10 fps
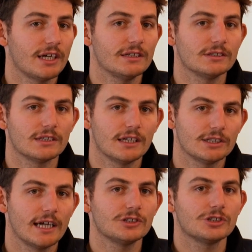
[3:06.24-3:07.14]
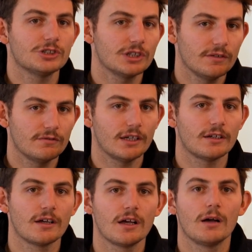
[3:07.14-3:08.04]
changed, attention
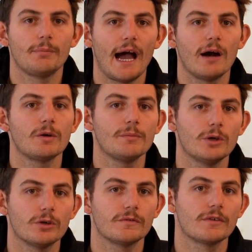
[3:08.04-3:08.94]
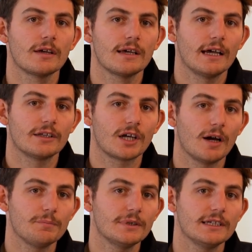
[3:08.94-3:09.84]
shifted, power moved and the
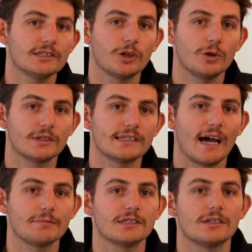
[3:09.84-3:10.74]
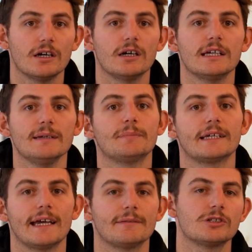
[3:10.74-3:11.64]
companies who adapted early
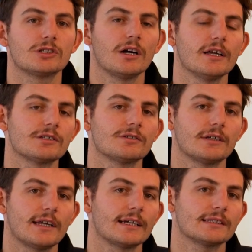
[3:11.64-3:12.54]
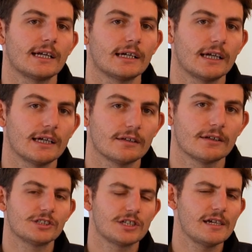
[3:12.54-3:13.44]
became the giants of the next decade.
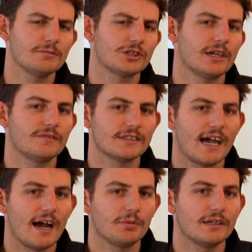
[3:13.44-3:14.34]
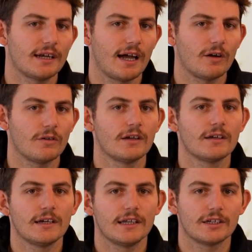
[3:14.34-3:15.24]
The same shift is happening now,
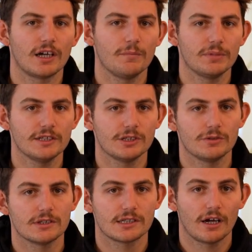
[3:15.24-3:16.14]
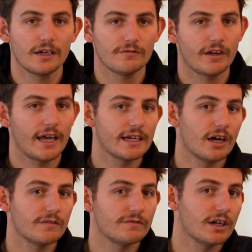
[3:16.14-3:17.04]
and the companies who design for
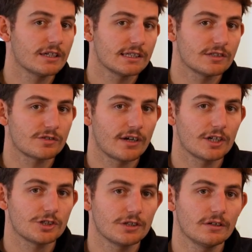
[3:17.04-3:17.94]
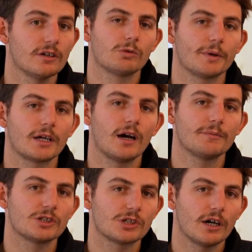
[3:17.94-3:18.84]
AI first interaction will
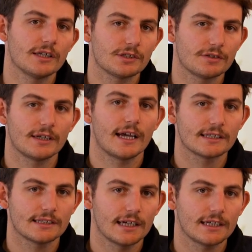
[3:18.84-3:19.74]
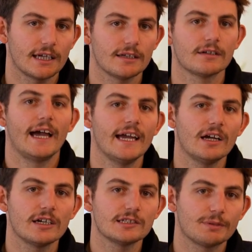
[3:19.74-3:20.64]
become the giants of the next decade.
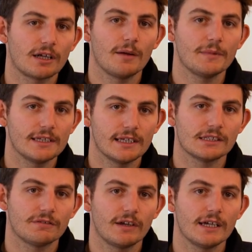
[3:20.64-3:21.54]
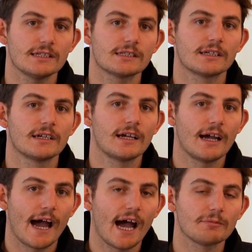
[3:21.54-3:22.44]
AI is becoming the interface,
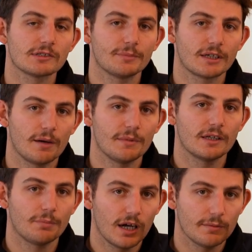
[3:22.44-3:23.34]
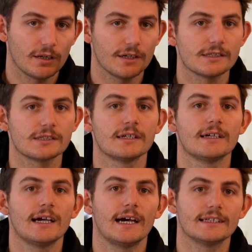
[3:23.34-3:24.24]
apps are becoming the pipelines,
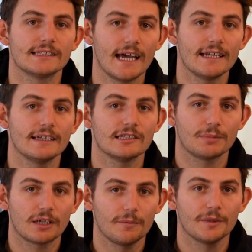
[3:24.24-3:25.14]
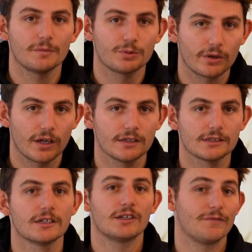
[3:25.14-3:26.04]
and intent is becoming the
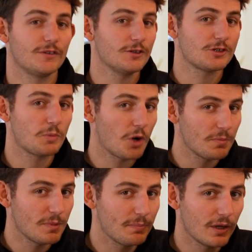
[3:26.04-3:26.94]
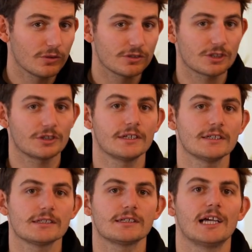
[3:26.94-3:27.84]
product. The future won't be built on
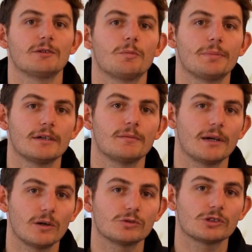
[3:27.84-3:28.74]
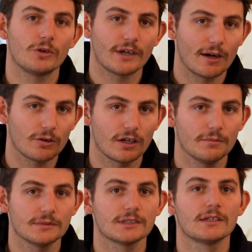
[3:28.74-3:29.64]
screens, it will be built on
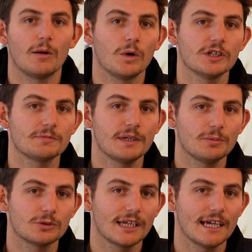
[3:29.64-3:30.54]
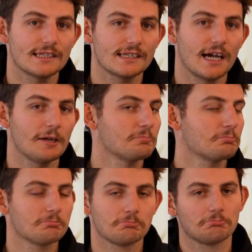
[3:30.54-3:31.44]
outcomes. And once people taste that,
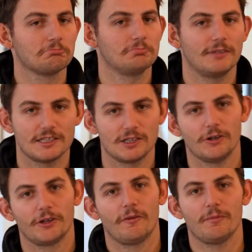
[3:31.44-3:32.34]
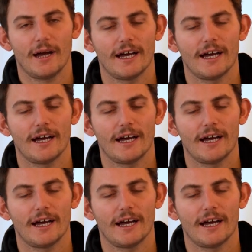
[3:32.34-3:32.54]
there's no going